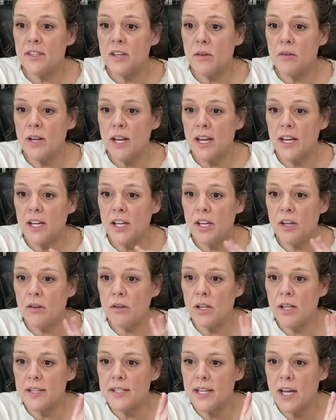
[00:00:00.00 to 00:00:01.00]
so dang
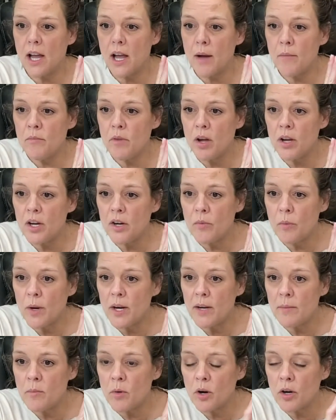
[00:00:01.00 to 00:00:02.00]
cute. Let's see. I'm really
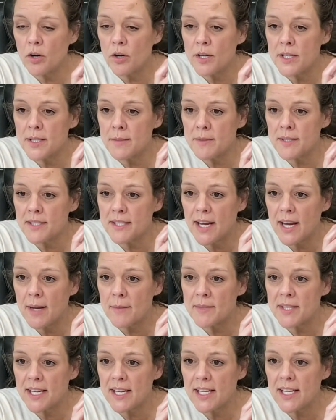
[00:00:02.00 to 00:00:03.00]
wanting more Christmas
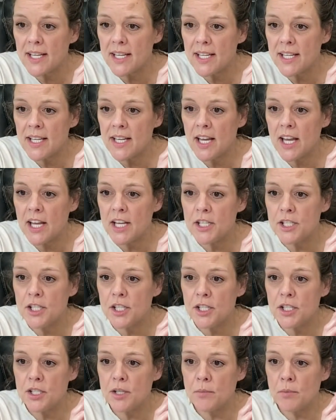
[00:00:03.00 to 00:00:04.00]
stamps. Hint, hint, a
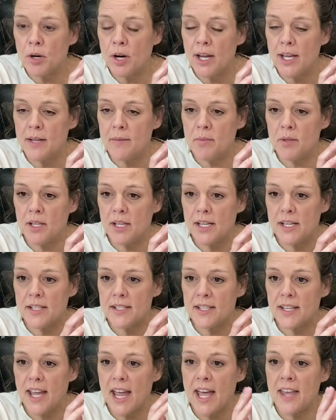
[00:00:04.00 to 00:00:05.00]
gingerbread,
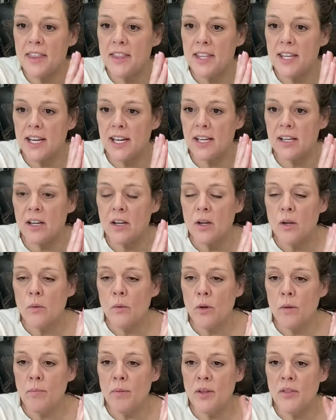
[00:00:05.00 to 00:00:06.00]
please. Kathleen,
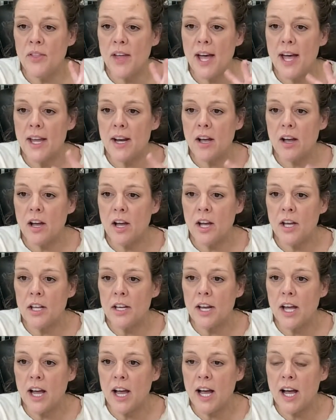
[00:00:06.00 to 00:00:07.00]
we'll put that
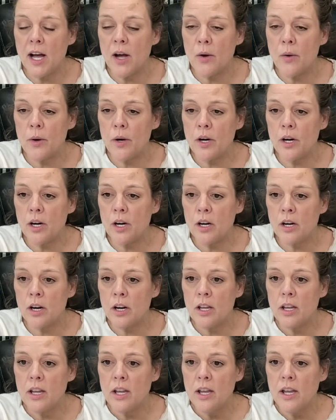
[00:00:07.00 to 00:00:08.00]
on
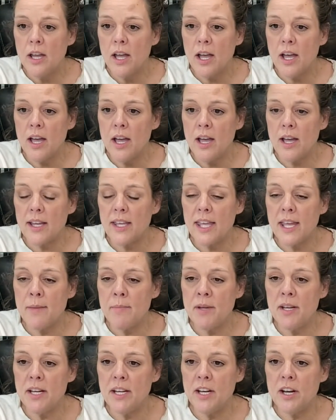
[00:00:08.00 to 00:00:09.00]
our, uh,
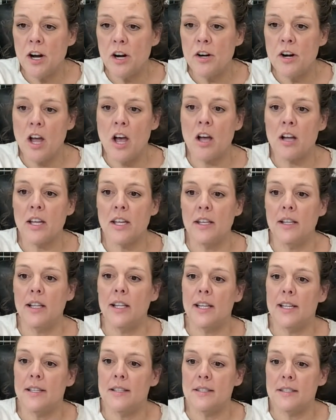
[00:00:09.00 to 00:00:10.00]
keep it in our noggin
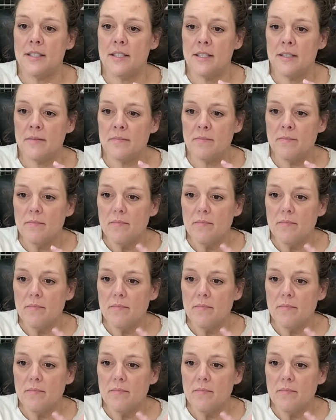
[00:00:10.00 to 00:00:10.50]
list.